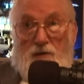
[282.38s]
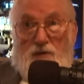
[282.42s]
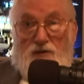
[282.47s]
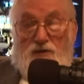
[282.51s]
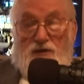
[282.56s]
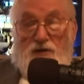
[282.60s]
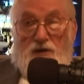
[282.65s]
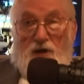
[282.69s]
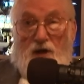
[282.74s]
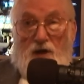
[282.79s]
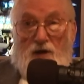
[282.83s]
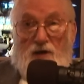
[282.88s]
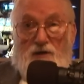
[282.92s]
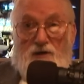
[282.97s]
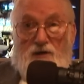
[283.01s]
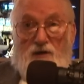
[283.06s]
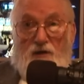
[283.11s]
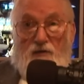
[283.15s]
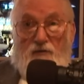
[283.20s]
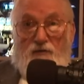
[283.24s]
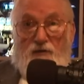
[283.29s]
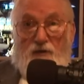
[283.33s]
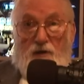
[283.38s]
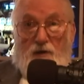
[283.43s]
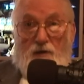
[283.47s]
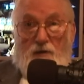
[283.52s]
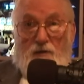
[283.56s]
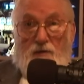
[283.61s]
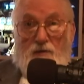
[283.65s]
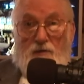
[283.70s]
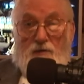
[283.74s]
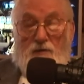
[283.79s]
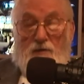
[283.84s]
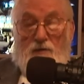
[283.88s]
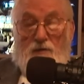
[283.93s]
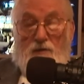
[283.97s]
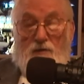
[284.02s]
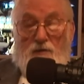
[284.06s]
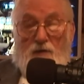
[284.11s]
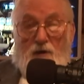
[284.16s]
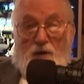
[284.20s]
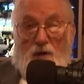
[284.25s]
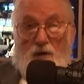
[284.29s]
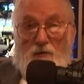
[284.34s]
and scientific and
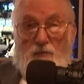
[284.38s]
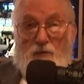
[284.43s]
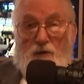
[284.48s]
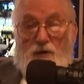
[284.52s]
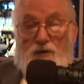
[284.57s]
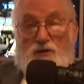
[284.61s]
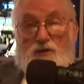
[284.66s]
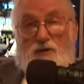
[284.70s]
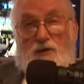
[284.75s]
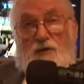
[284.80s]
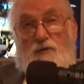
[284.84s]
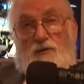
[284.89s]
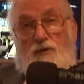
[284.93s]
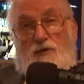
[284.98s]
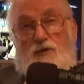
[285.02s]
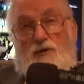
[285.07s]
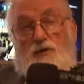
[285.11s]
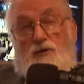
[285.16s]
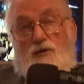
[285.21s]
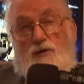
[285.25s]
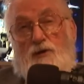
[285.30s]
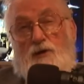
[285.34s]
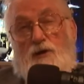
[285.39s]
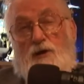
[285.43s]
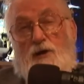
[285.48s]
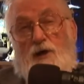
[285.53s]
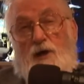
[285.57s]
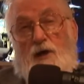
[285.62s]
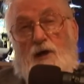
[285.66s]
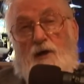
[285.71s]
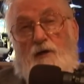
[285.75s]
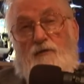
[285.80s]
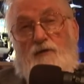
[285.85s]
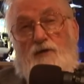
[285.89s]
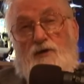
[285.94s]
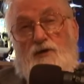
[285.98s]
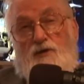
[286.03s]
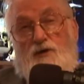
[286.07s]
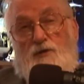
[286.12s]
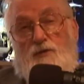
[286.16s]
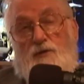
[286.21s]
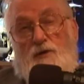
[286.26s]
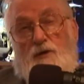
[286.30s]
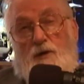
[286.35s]
not of much interest to the
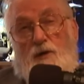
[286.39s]
average